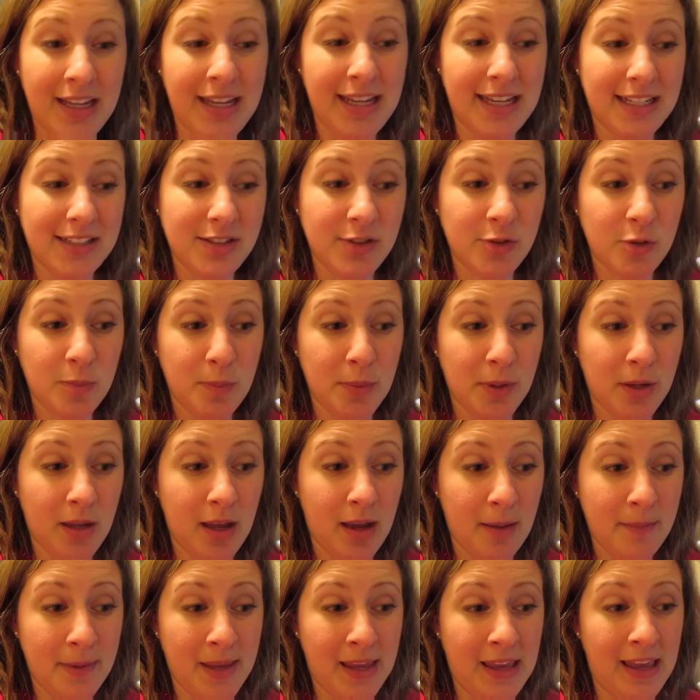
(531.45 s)
It's super
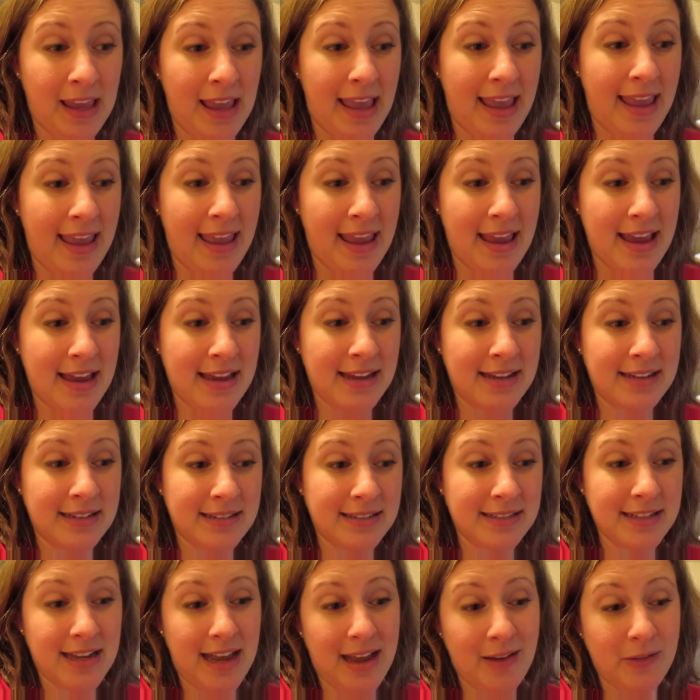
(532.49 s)
yummy,
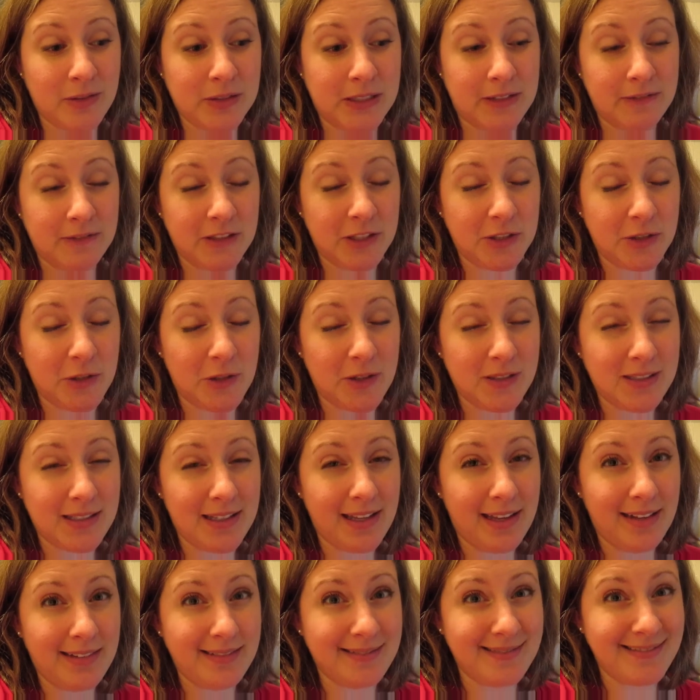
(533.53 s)
and I will definitely do this
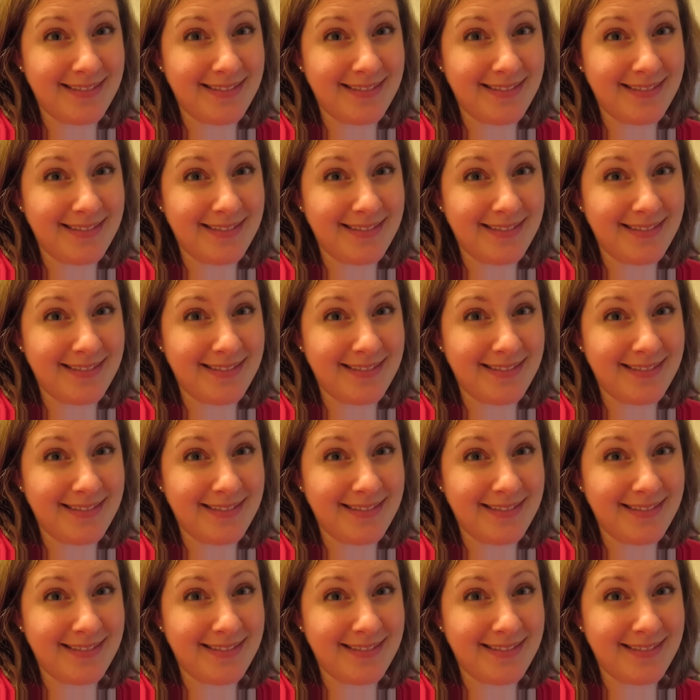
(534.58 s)
again.